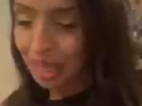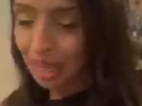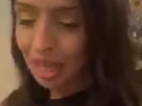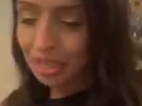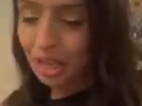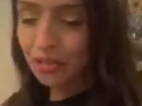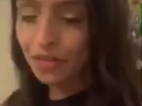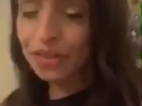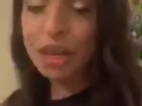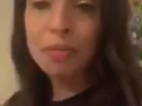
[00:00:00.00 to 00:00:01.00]
So I feel
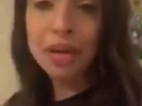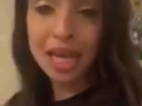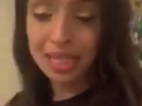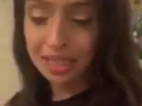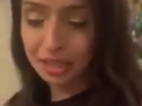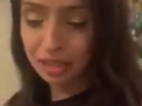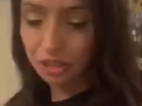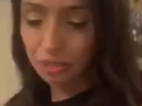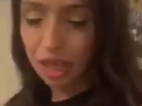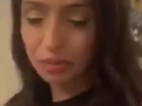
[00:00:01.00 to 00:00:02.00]
so blessed to
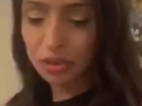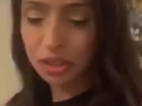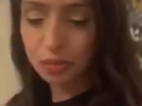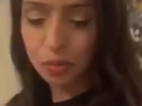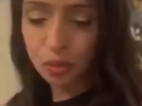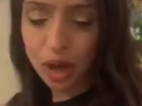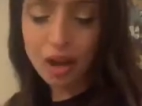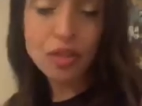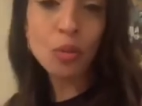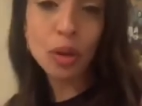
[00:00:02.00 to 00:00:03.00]
be able to support
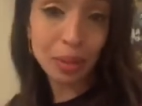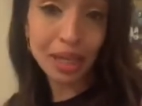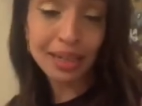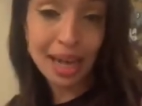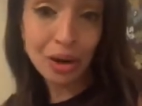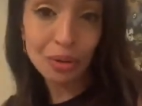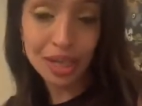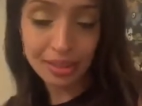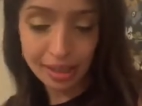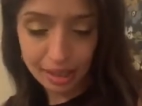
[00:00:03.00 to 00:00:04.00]
other women now
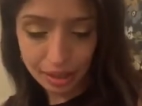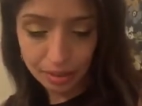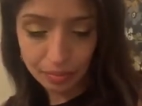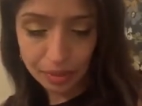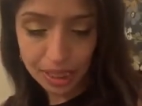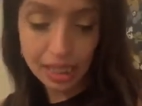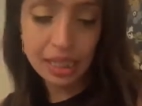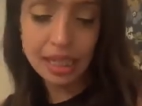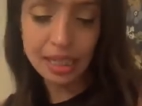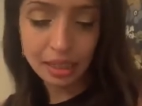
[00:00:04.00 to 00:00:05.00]
in their
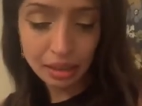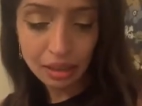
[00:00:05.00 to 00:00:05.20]
healing,